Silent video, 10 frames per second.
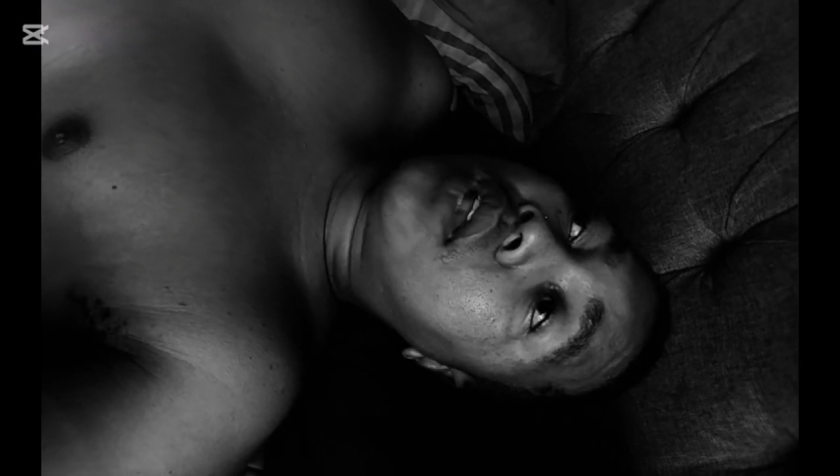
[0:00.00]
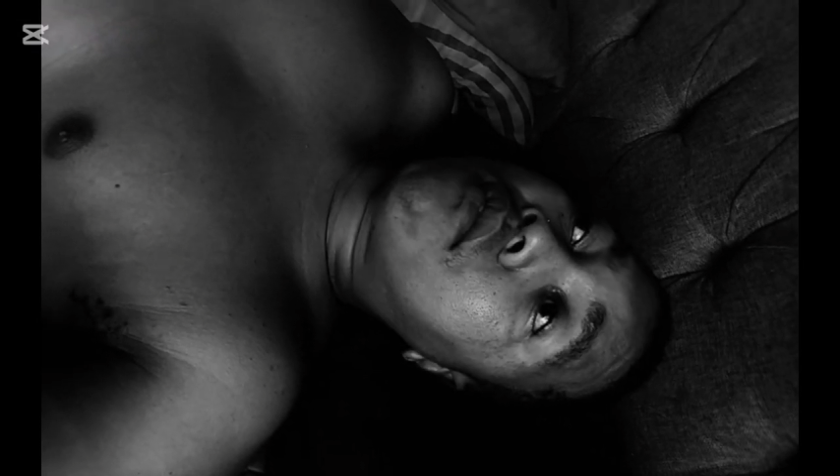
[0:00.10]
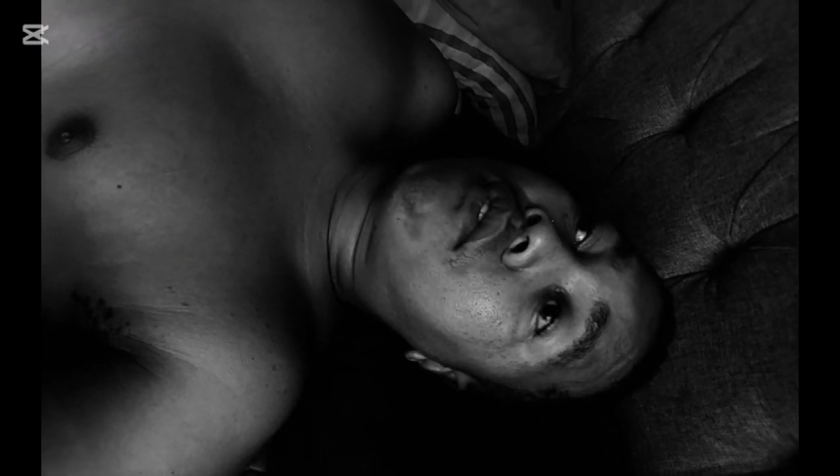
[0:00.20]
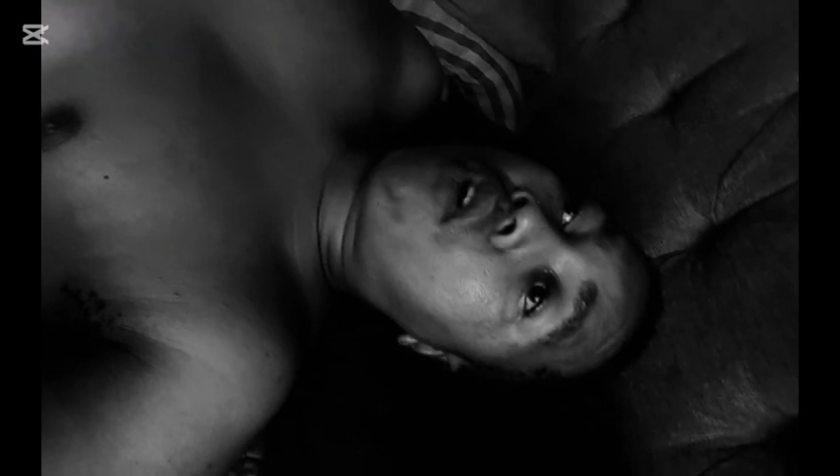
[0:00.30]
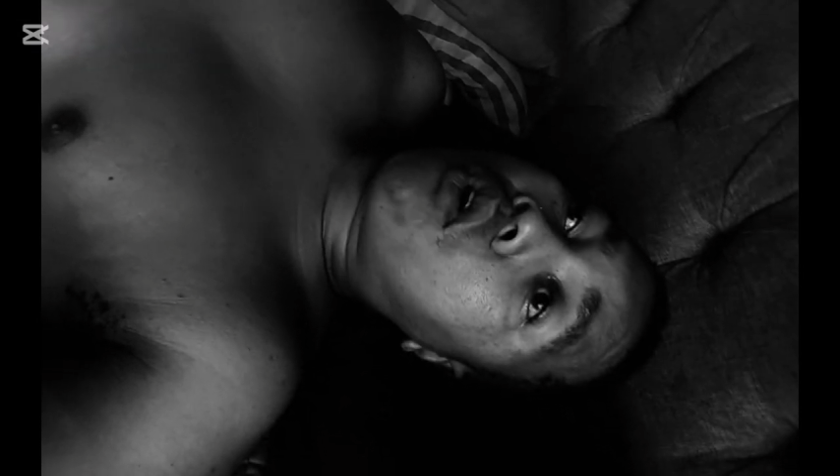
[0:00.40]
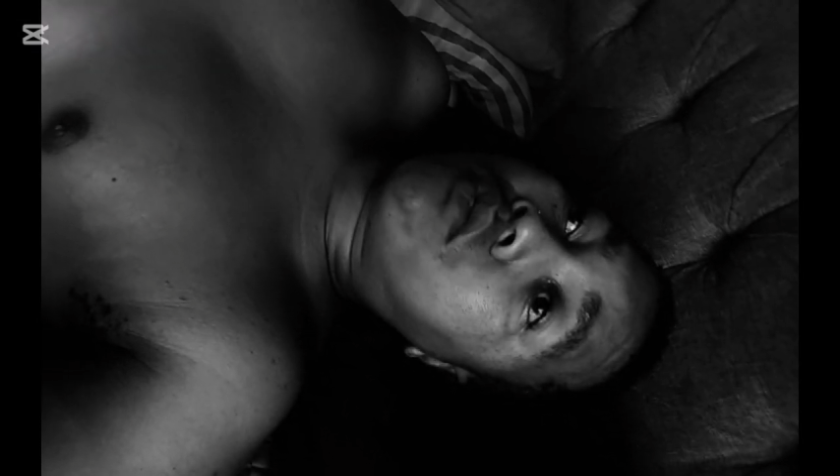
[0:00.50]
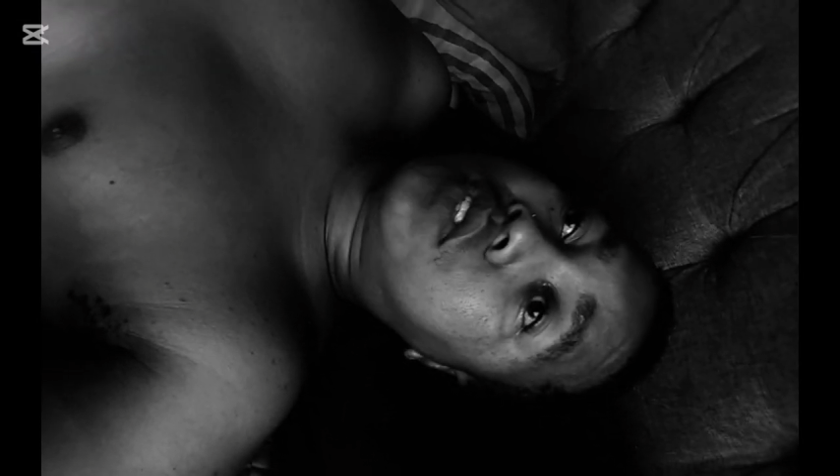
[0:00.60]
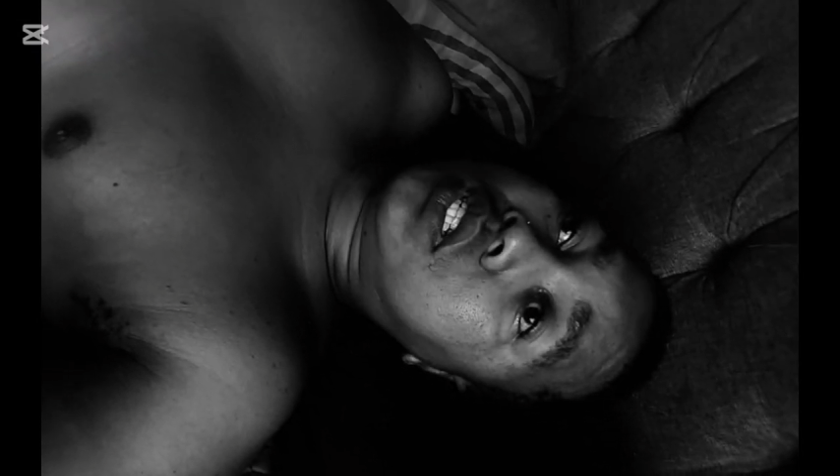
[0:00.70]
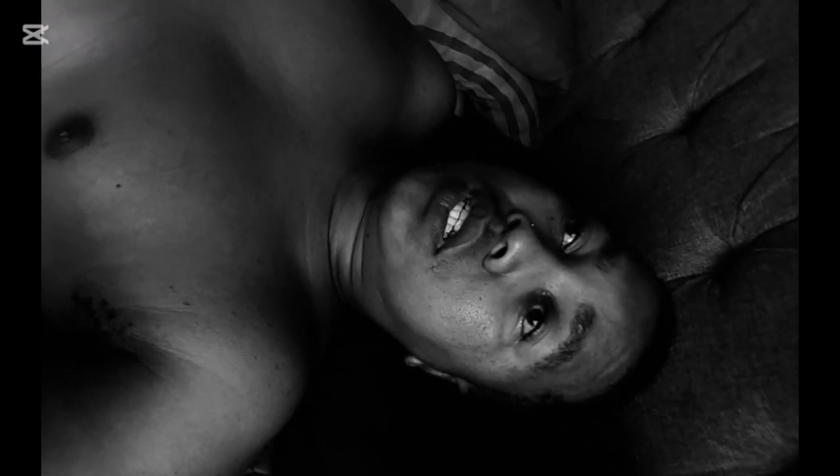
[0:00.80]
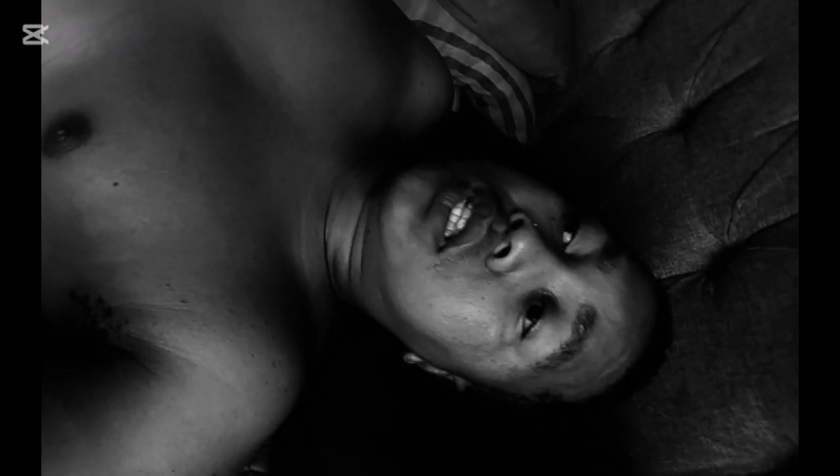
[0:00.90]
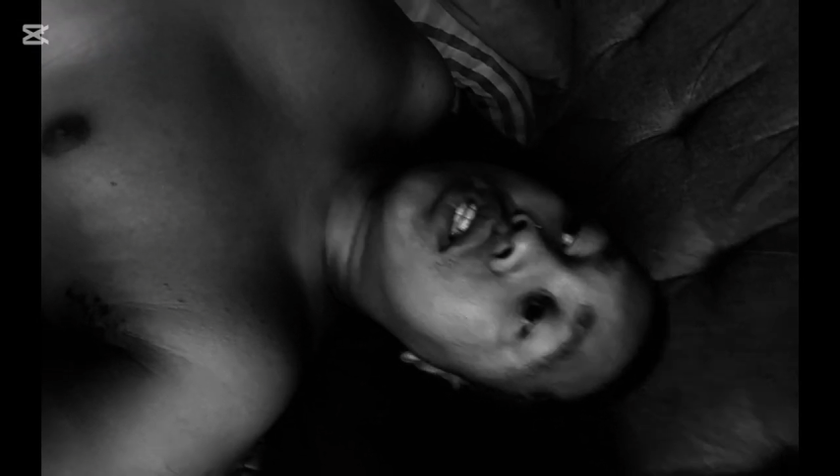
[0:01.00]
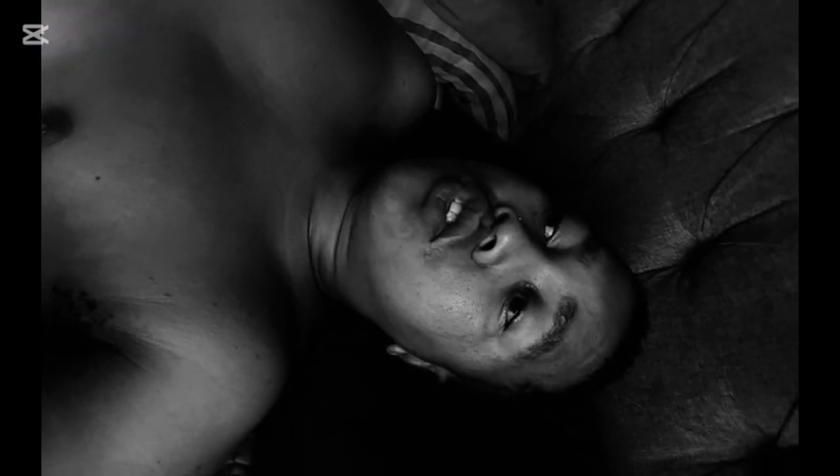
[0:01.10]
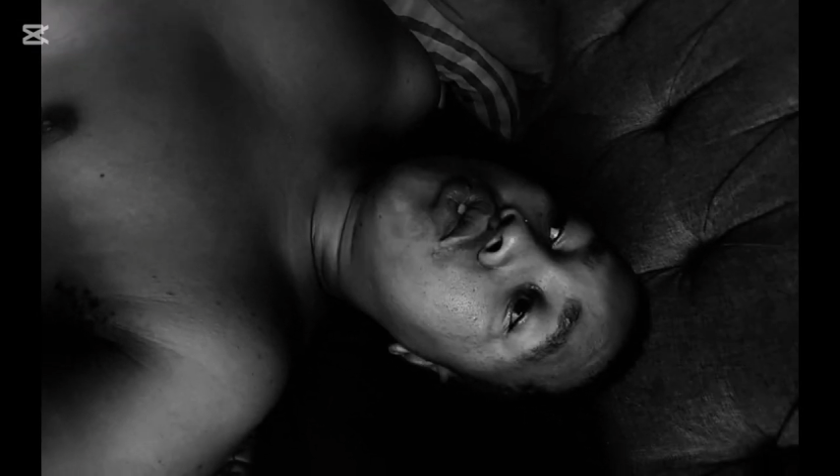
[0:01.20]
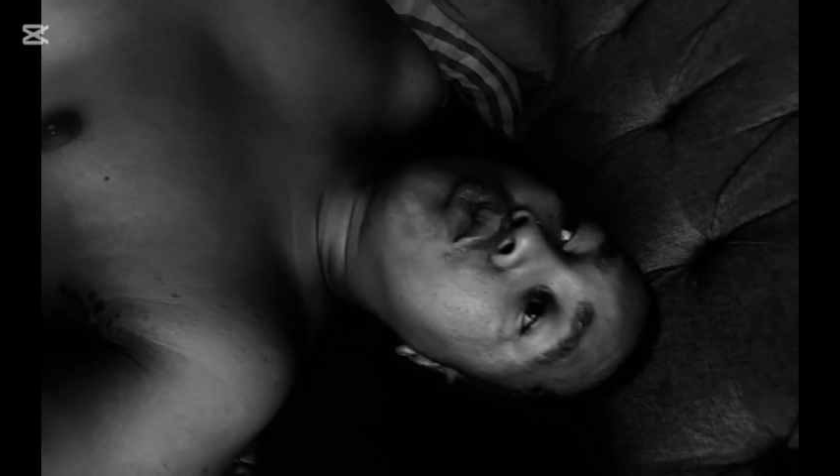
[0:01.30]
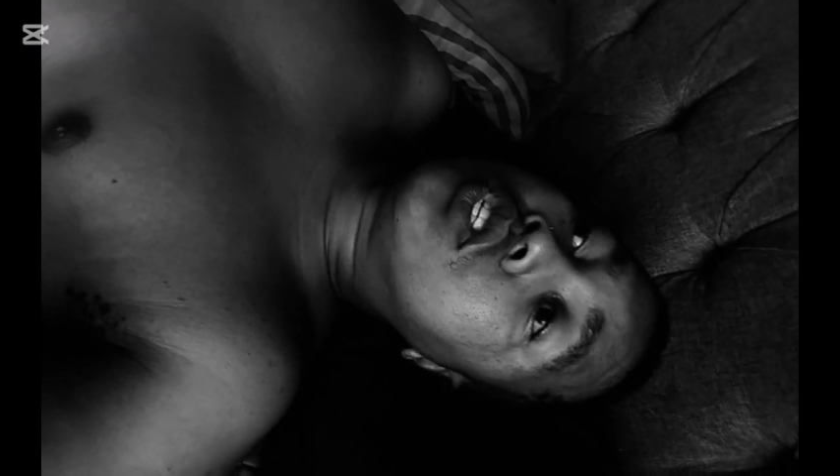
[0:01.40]
involved in the
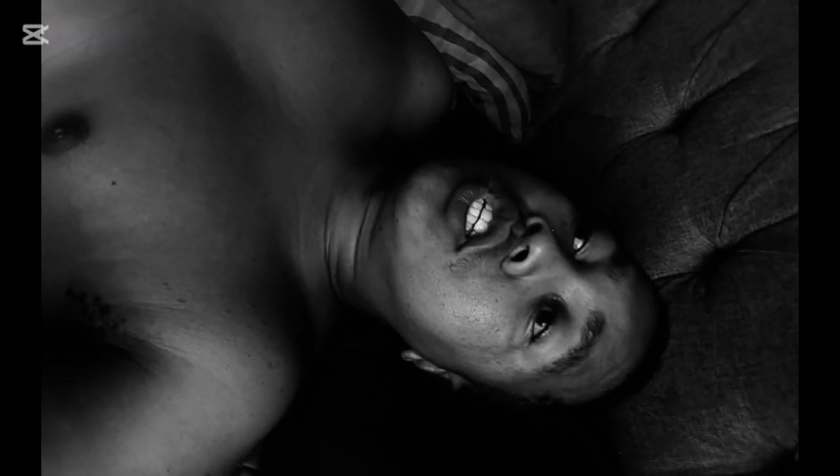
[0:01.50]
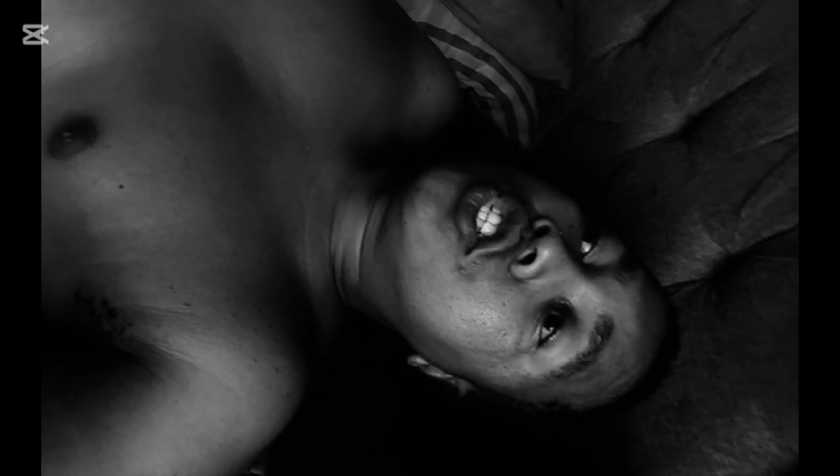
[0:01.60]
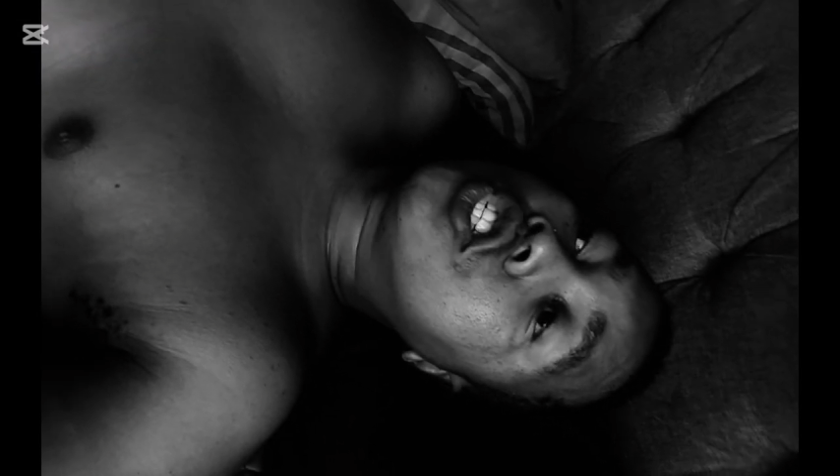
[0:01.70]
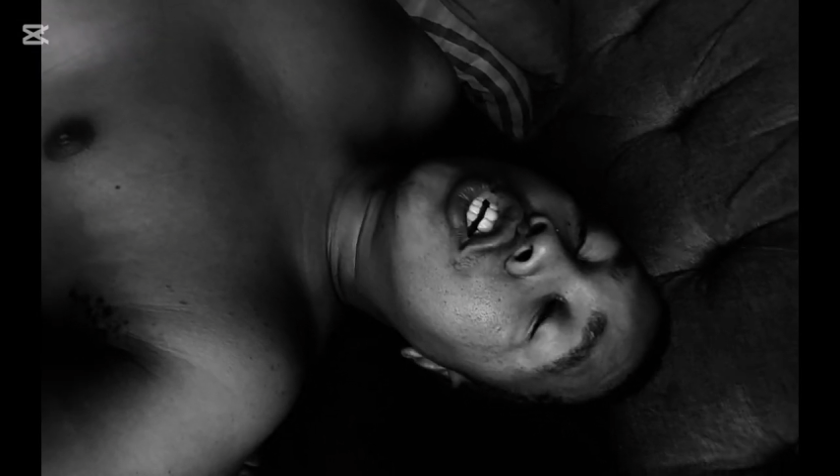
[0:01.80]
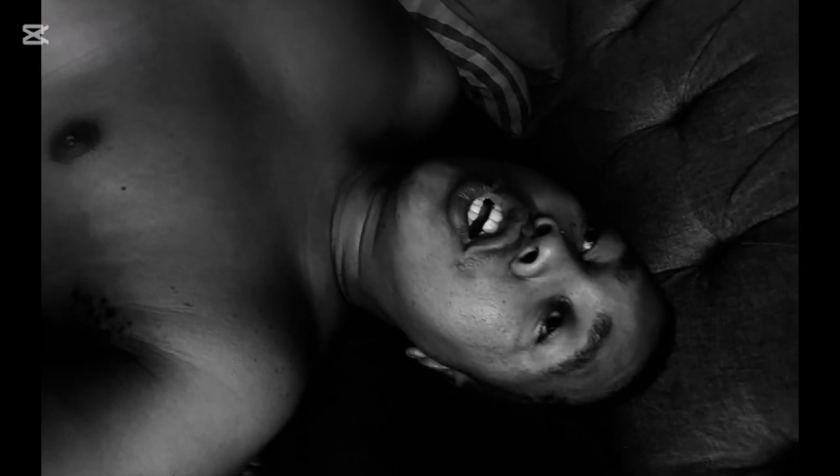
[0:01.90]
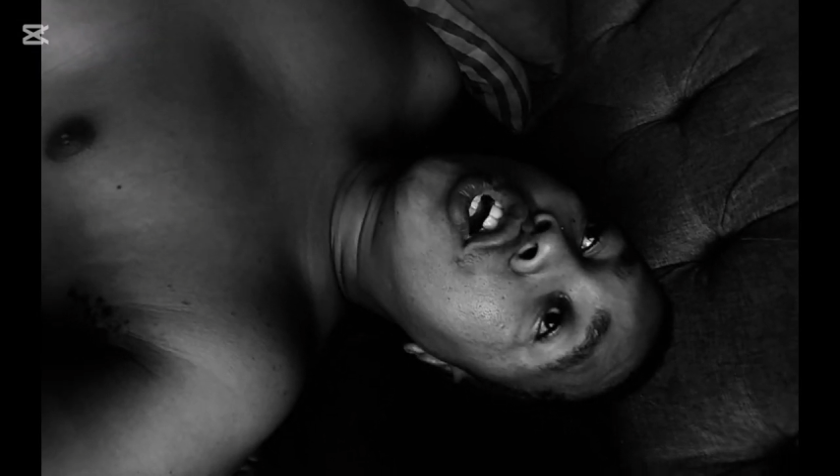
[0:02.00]
usage